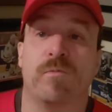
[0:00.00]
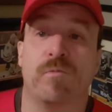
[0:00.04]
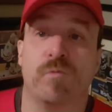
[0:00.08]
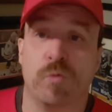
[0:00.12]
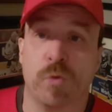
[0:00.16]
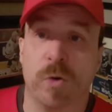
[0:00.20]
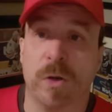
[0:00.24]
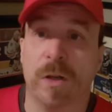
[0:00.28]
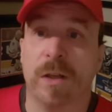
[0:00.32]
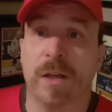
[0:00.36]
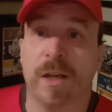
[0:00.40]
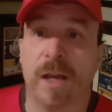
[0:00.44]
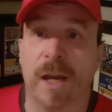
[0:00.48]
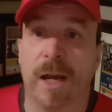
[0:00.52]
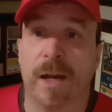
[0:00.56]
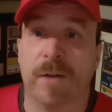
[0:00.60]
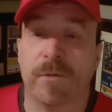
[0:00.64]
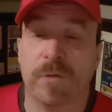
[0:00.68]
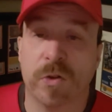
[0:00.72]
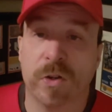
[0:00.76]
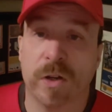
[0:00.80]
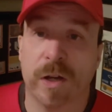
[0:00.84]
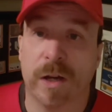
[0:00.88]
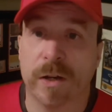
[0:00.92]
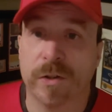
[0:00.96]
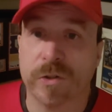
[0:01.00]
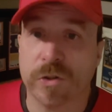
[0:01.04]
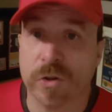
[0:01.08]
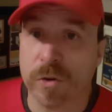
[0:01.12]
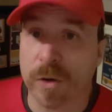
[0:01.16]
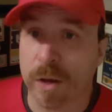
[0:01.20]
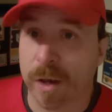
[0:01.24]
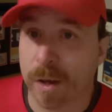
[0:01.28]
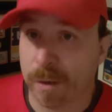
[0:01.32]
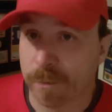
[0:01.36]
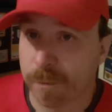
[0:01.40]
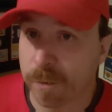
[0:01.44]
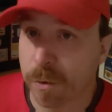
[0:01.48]
really advertise
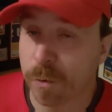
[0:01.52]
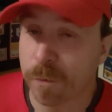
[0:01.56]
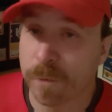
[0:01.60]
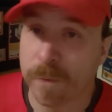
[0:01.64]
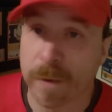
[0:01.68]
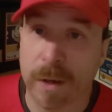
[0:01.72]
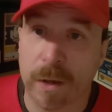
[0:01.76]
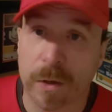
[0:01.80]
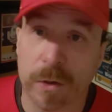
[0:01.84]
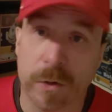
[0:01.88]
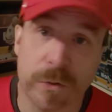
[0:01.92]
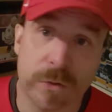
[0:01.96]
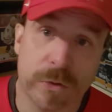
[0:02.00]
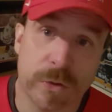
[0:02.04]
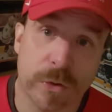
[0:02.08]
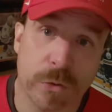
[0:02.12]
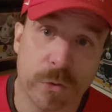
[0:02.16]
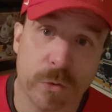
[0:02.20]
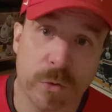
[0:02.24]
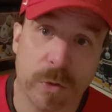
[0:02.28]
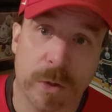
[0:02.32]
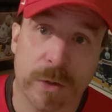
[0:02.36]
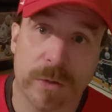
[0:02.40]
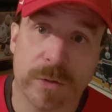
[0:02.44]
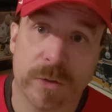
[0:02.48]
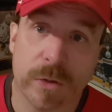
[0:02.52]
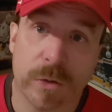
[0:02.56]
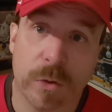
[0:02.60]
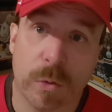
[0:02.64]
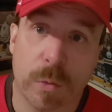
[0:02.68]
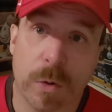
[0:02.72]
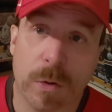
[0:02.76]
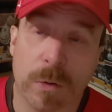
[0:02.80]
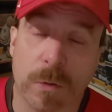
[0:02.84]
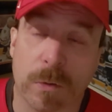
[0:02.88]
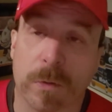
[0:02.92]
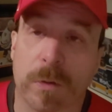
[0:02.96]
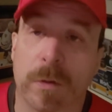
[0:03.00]
your values to the rest of the
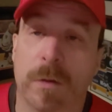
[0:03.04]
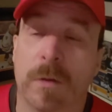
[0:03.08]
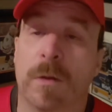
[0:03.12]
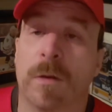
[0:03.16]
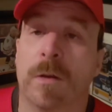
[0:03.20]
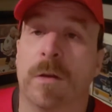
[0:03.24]
world.